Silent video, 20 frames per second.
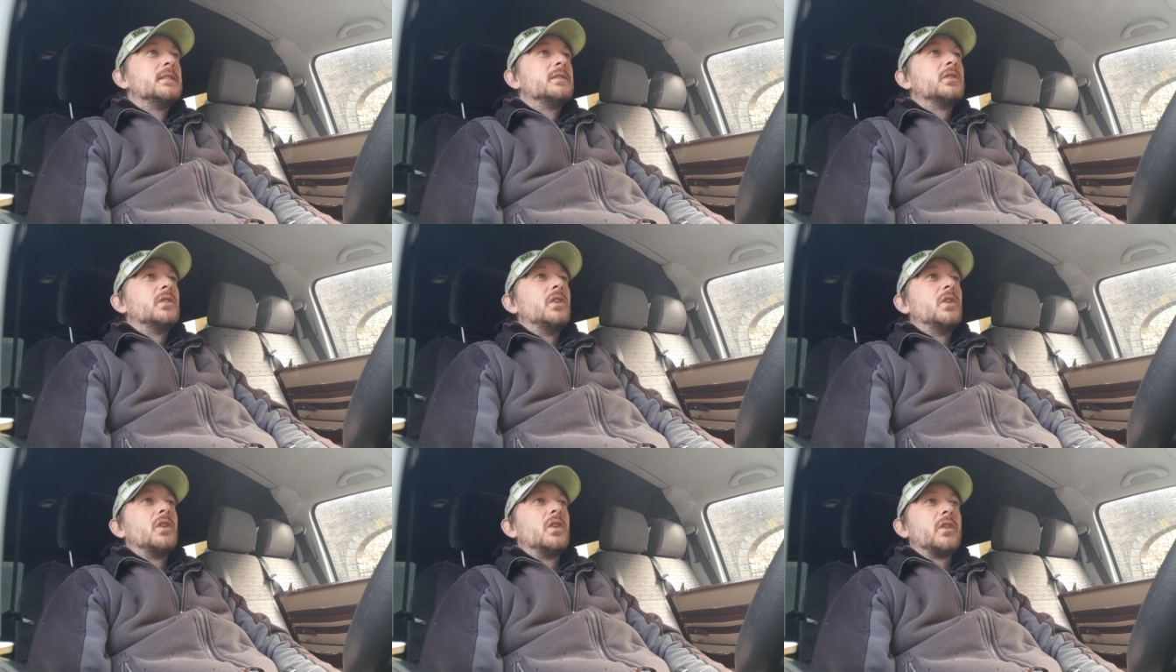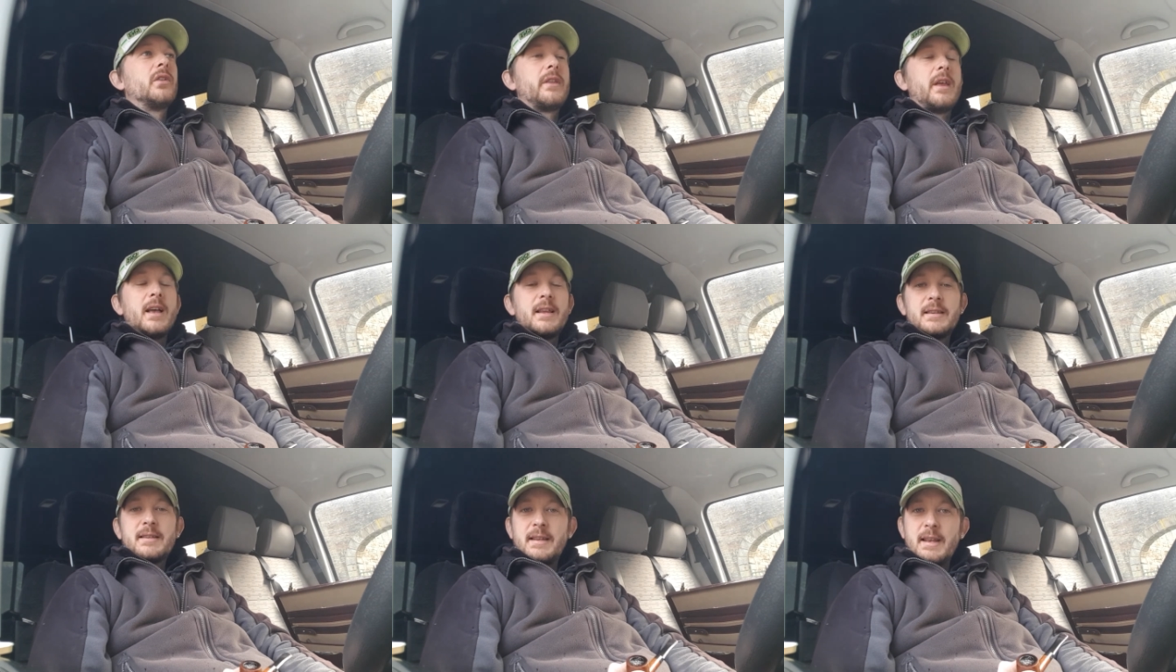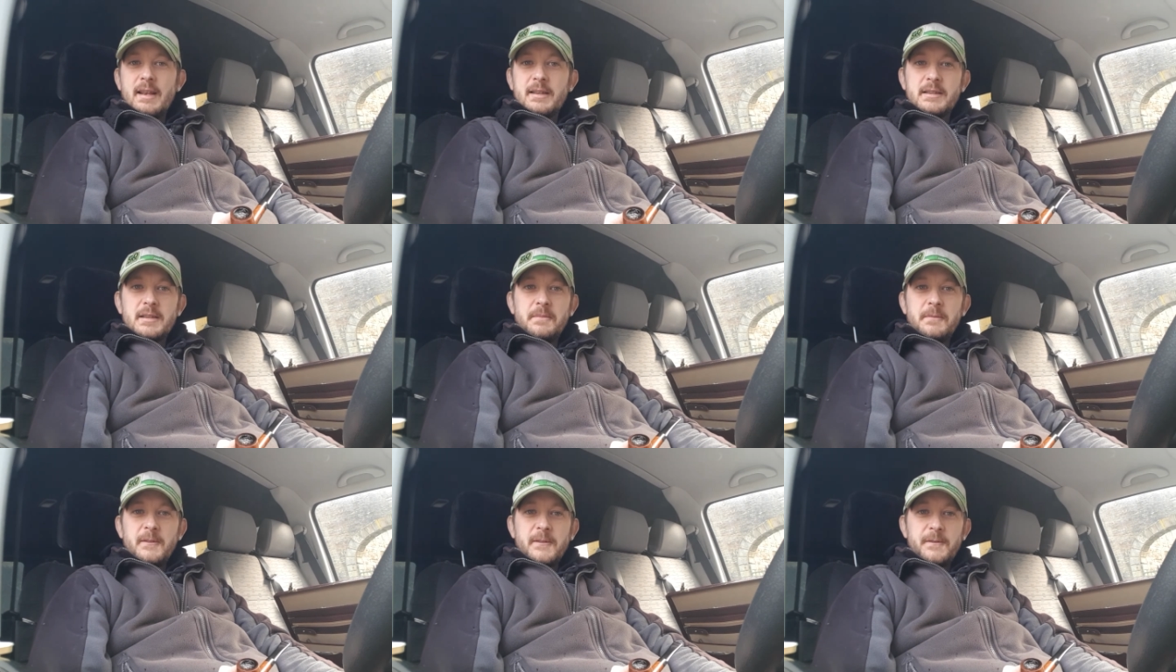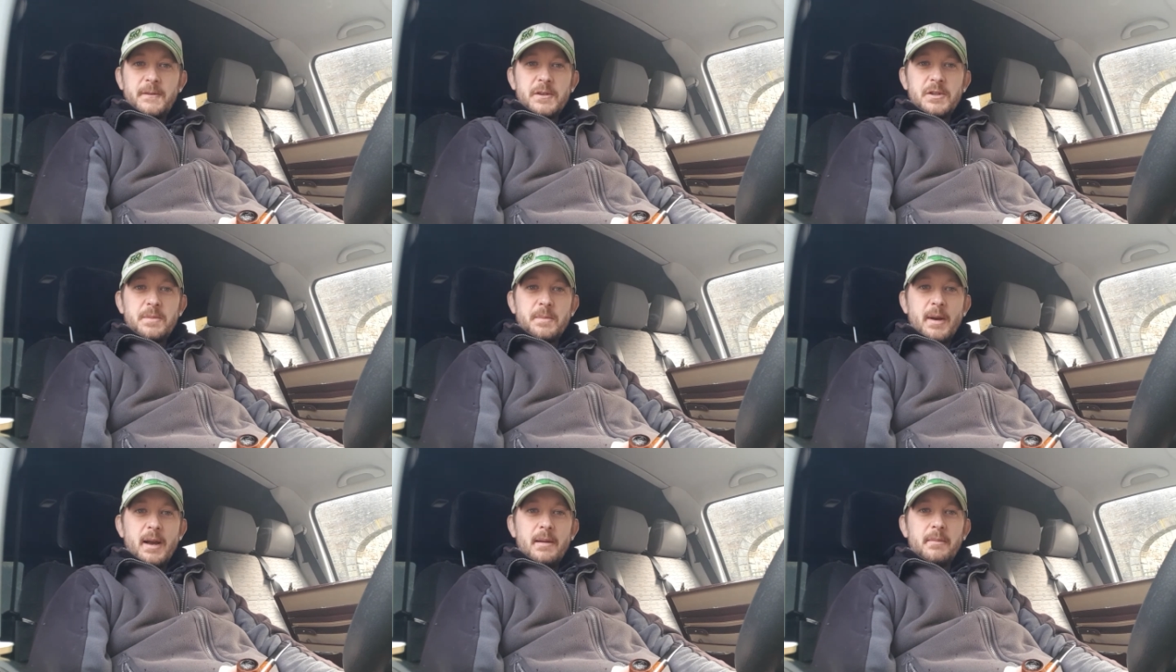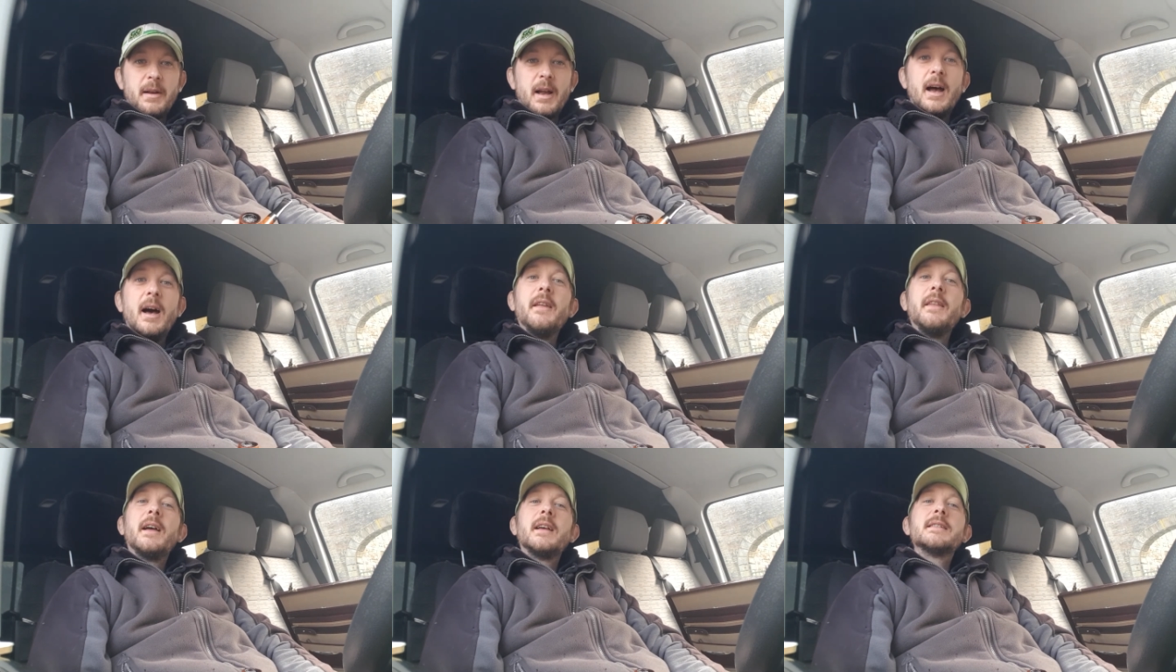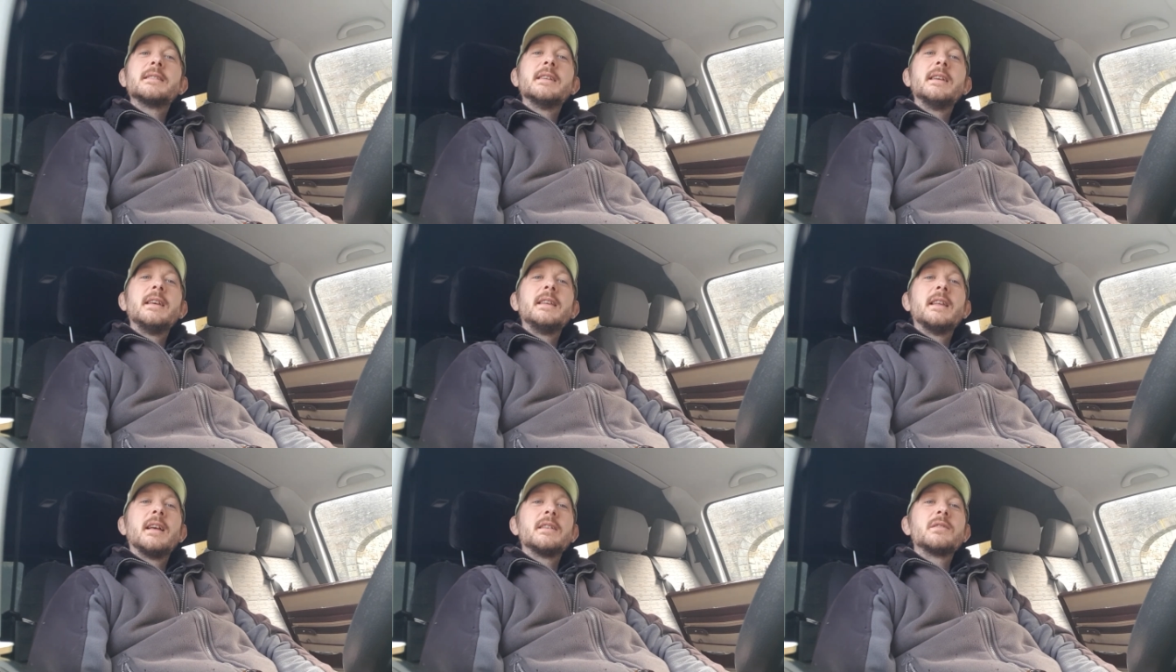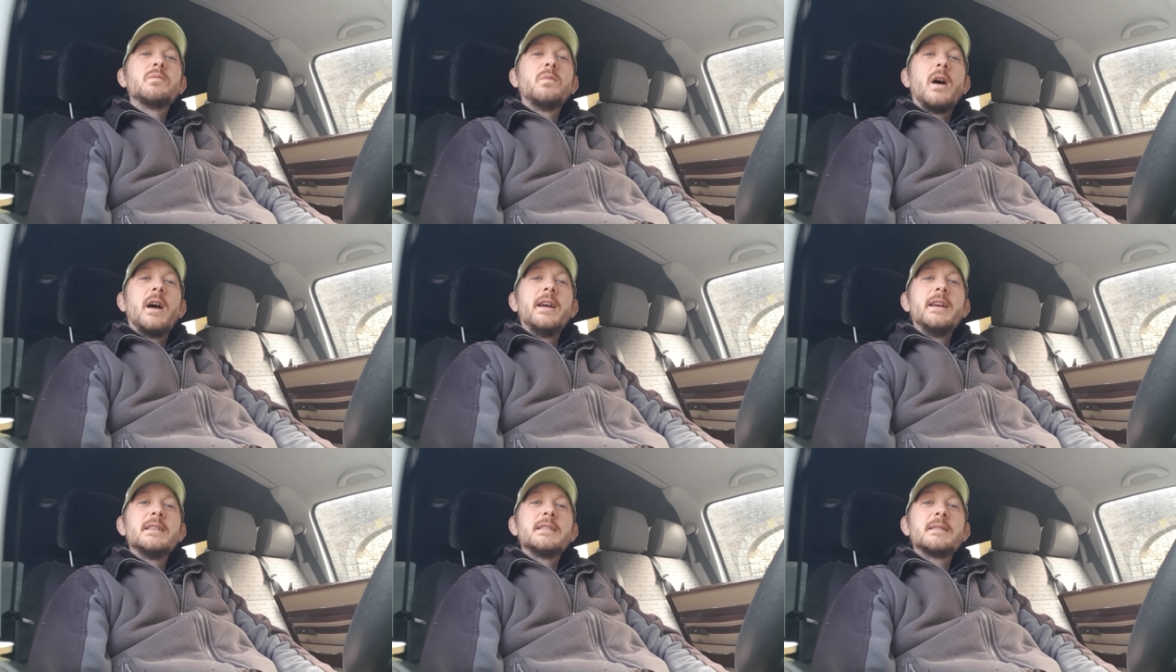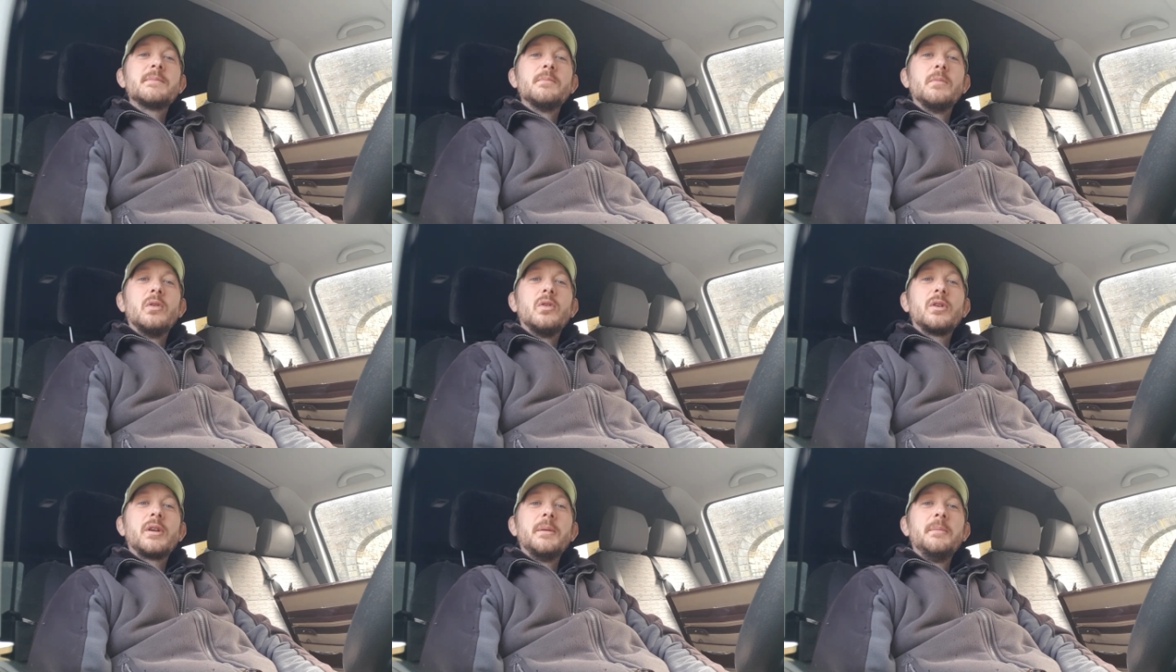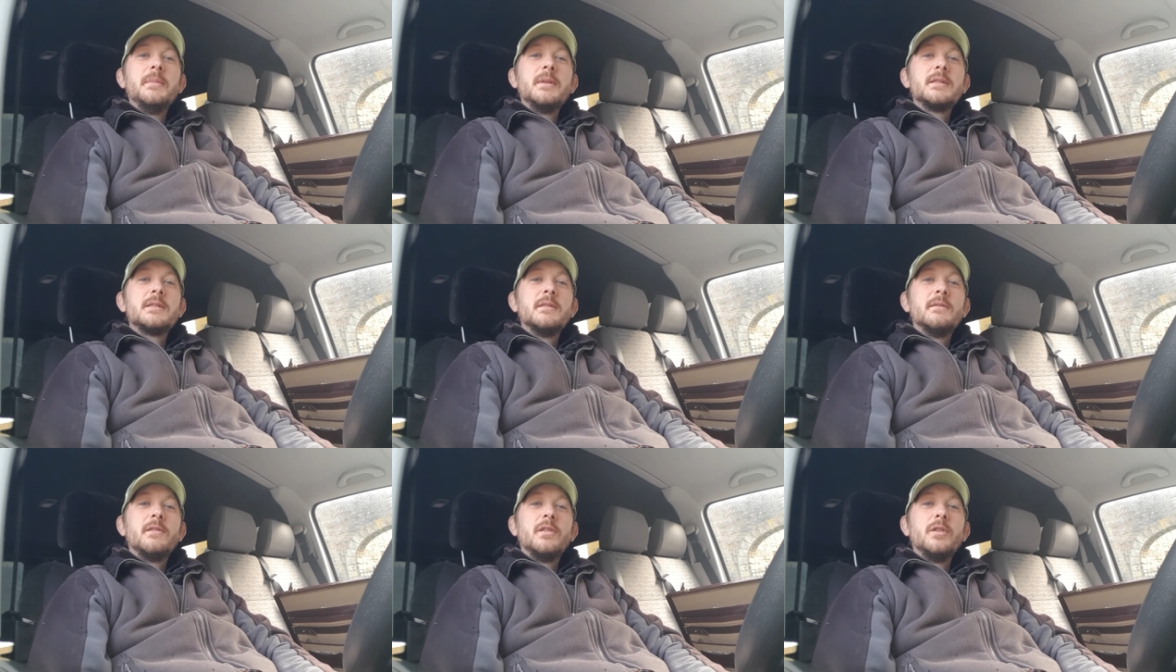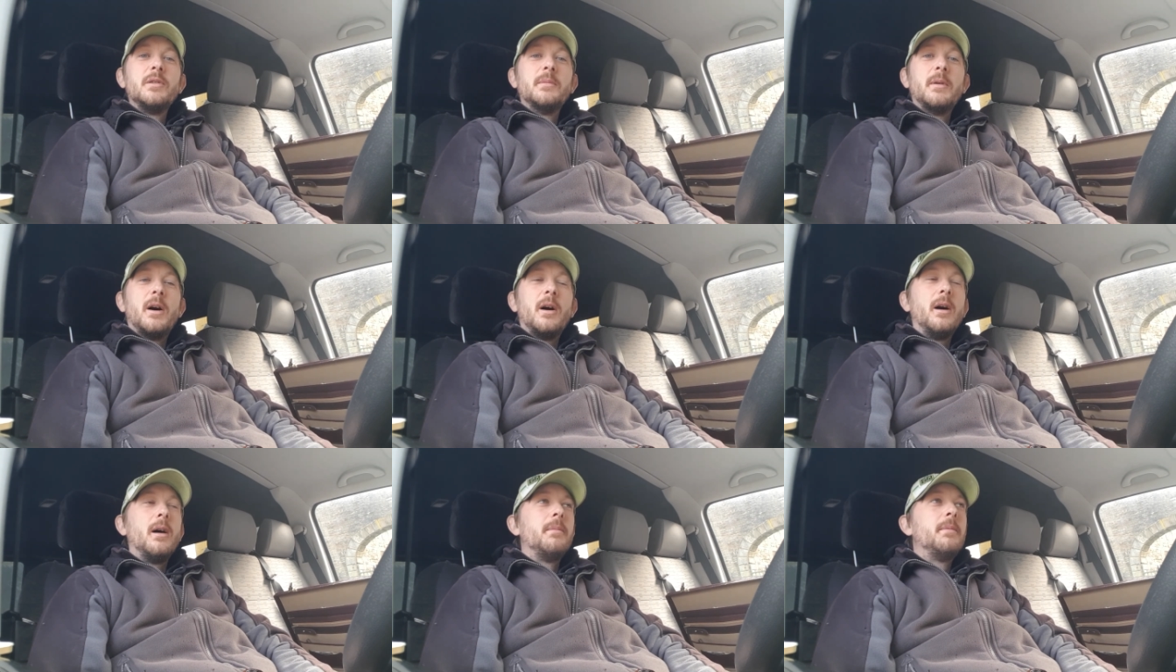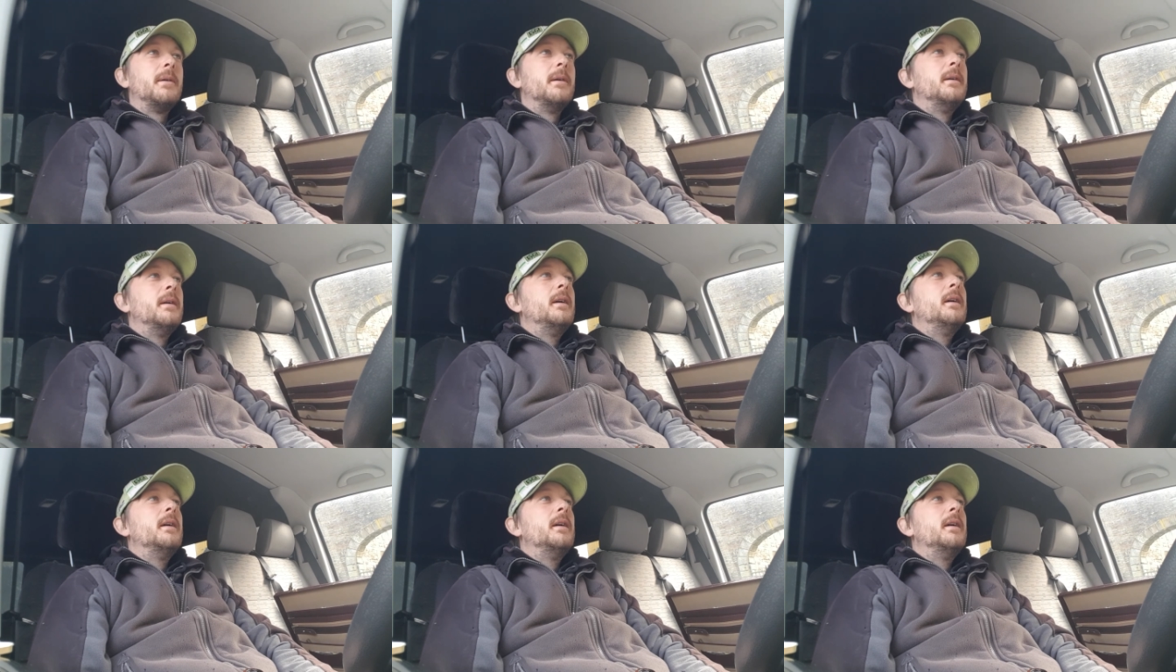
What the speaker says: So that's the answer for Fisher Pipe Guy. That's it. That's why it's Smoking Mr Rhubarb.